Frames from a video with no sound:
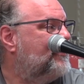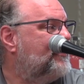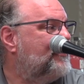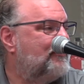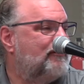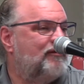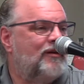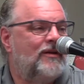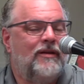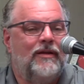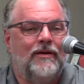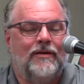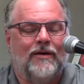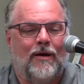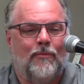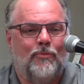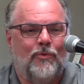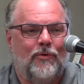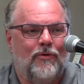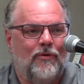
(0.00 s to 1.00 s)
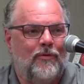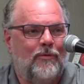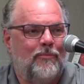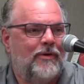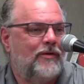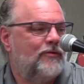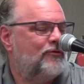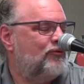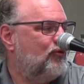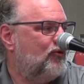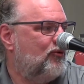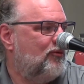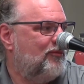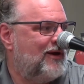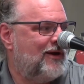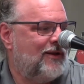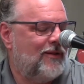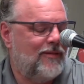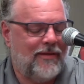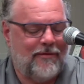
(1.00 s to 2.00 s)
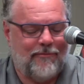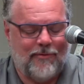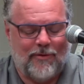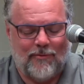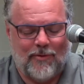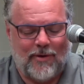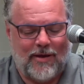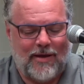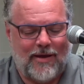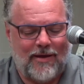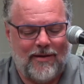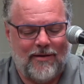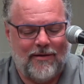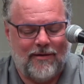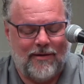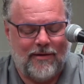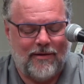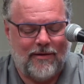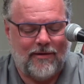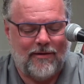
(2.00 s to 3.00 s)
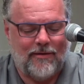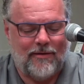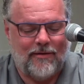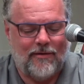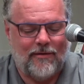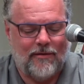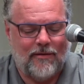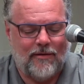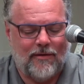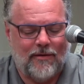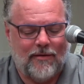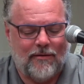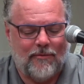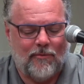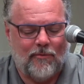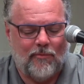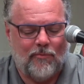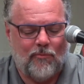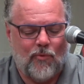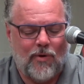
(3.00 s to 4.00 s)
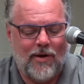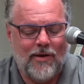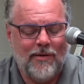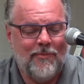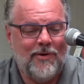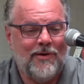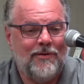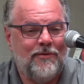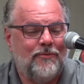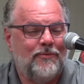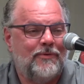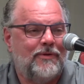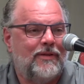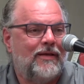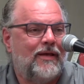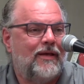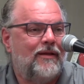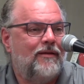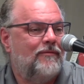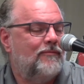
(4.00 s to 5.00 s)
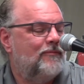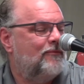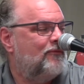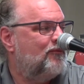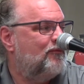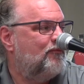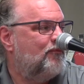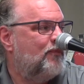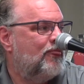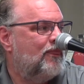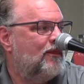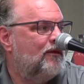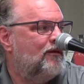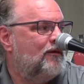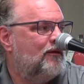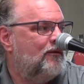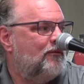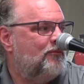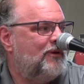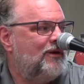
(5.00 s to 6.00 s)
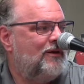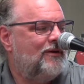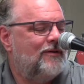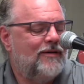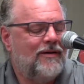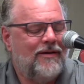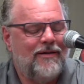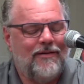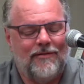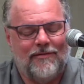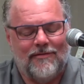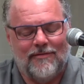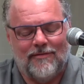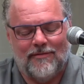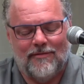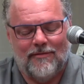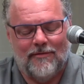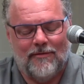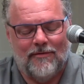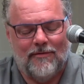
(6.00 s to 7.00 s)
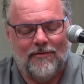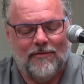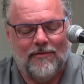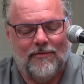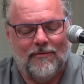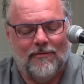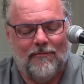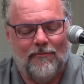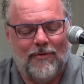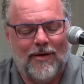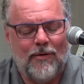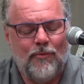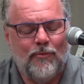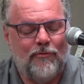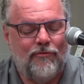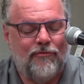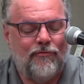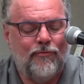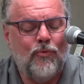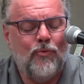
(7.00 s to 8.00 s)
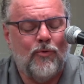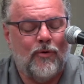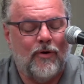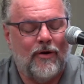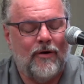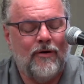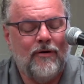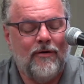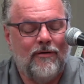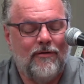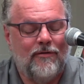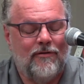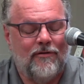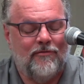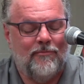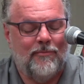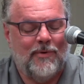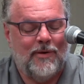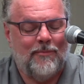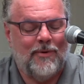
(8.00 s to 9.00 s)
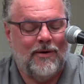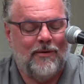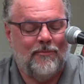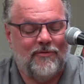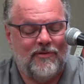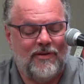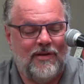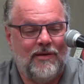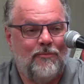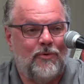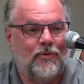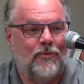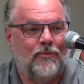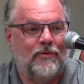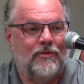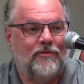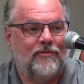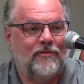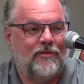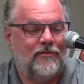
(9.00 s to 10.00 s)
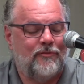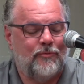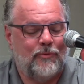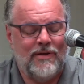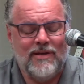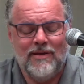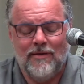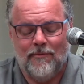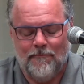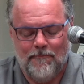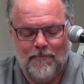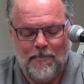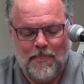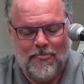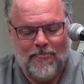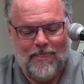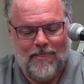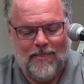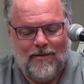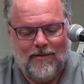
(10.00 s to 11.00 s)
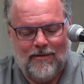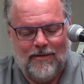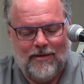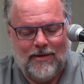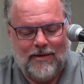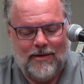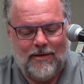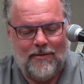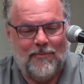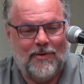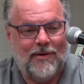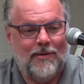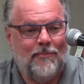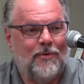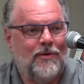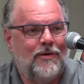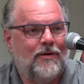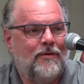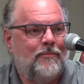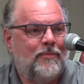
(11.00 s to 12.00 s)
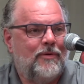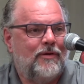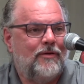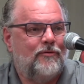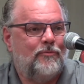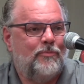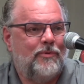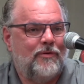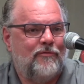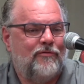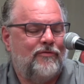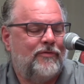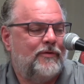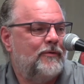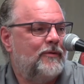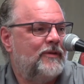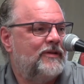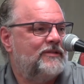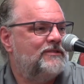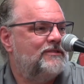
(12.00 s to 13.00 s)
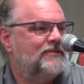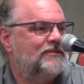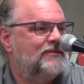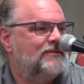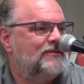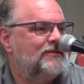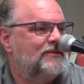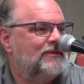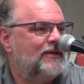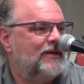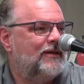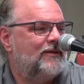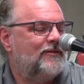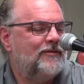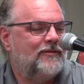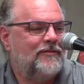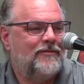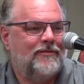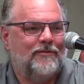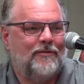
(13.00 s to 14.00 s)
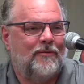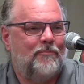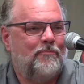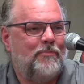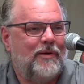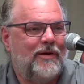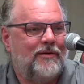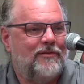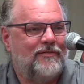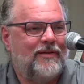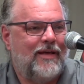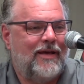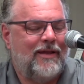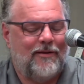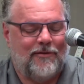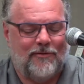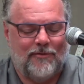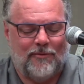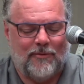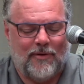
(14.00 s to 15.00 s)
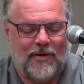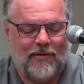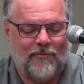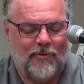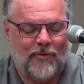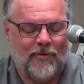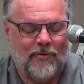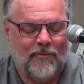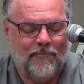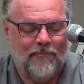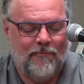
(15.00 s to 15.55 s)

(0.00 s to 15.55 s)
Jeannie Coppernoll, the best role model I've ever had. And why am I doing that? Because round 4 of my mom's chemo is this week. And my mom has been fearless and just the best attitude ever.